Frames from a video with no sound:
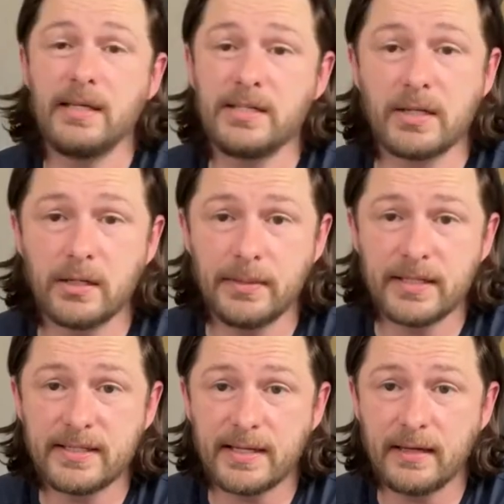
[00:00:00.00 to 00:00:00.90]
it's gonna be
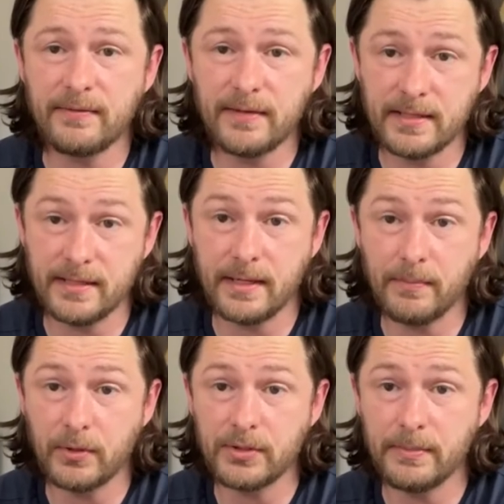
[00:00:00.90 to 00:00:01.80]
as safe as it can
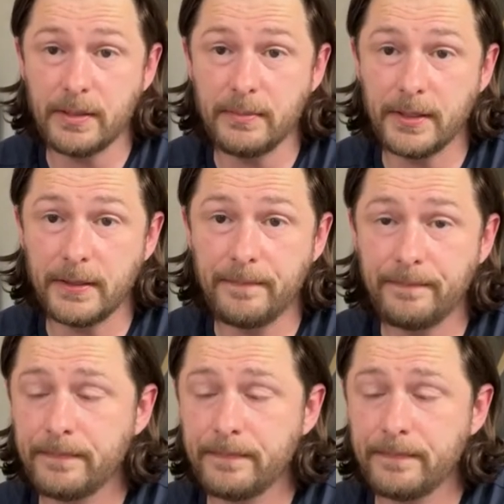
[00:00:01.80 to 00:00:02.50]
possibly be.